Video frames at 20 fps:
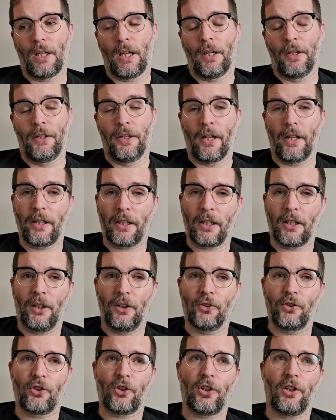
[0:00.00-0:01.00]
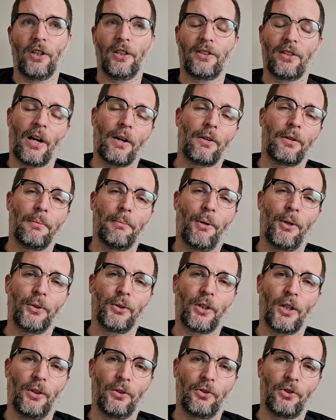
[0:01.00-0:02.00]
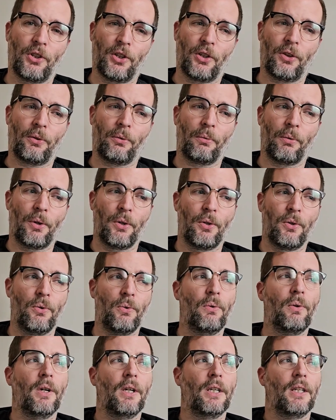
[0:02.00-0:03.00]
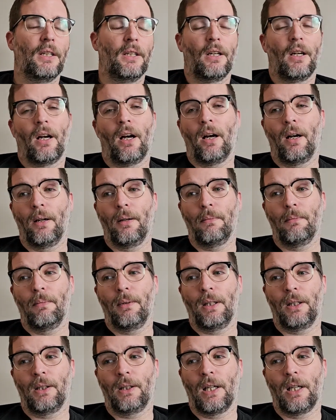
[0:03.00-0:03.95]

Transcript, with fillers: another culture, the Tarabon culture, through um,